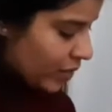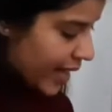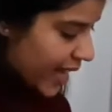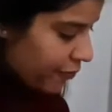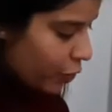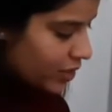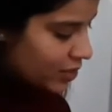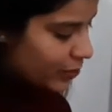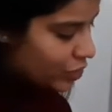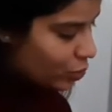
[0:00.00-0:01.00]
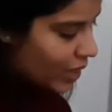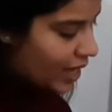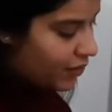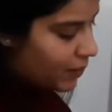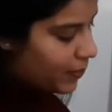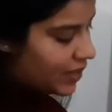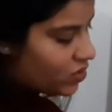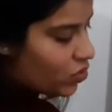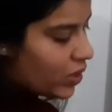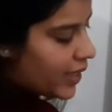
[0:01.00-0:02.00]
A4 is equals to A1 plus
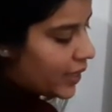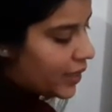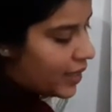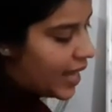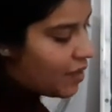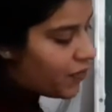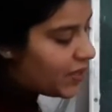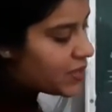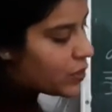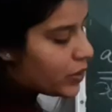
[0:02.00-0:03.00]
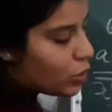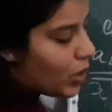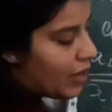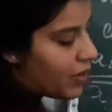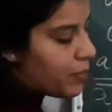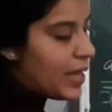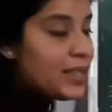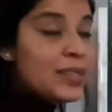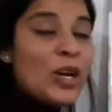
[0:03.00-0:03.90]
3D. A5 is equals to A1 plus